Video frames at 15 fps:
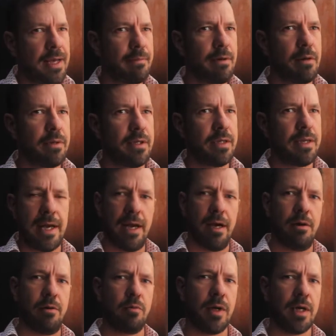moment
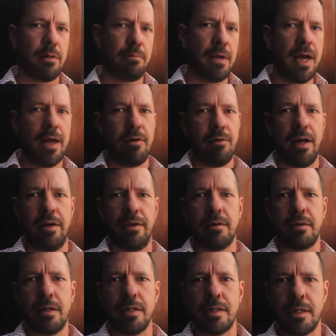now, we're going to pan around and I'm
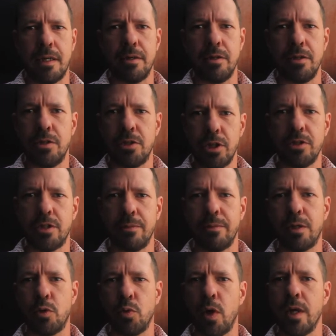going to show you
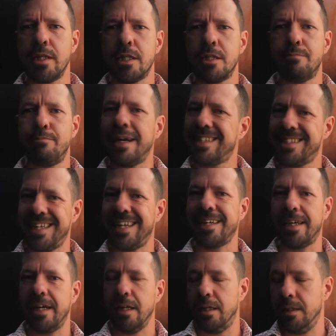something quite spectacular,